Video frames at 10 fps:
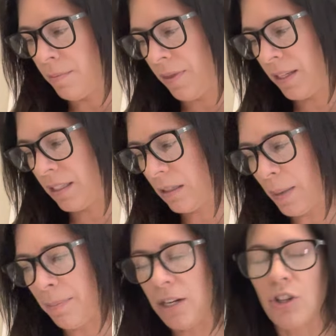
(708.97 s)
this is
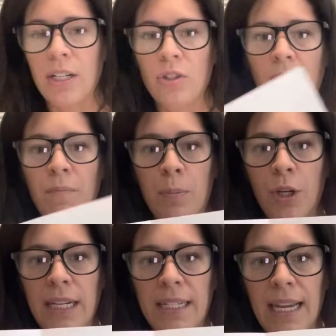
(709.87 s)
my matrix. So I've been
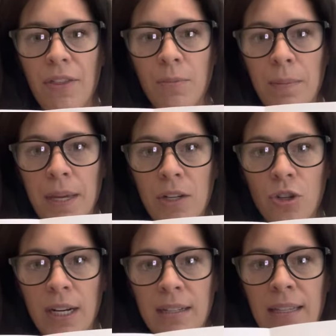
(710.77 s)
putting together my
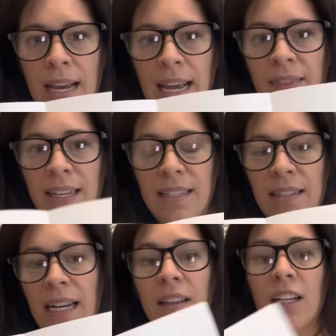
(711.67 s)
matrix. This is
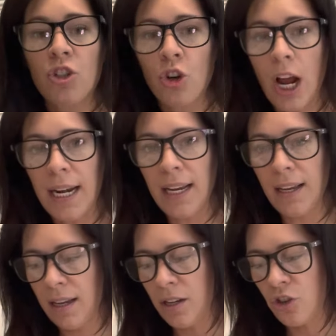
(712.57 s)
an
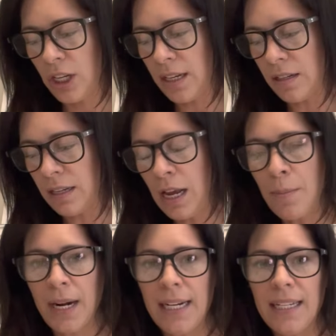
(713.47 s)
electronic sheet,
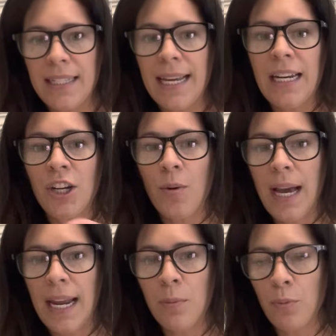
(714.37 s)
but I decided to go
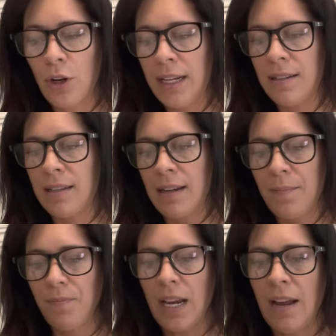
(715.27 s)
ahead and print it.
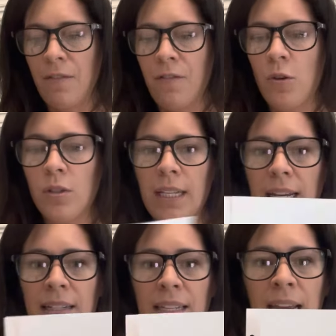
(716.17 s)
I folded
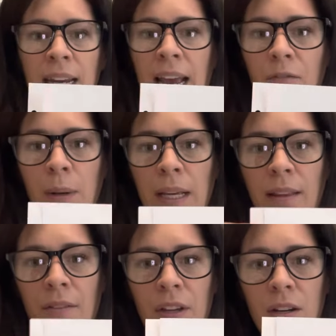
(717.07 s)
it, it's 8.5 by
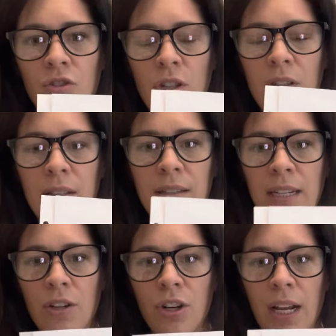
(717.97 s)
11, just
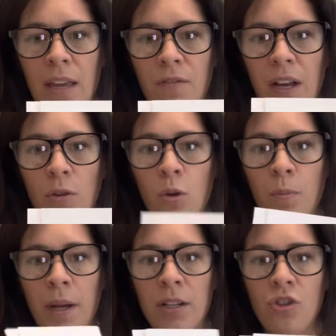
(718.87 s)
standard A5 hole
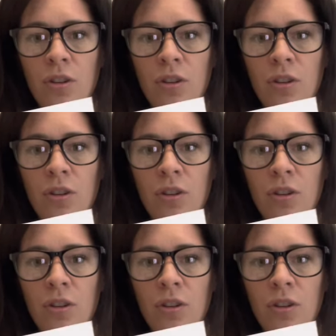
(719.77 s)
punch,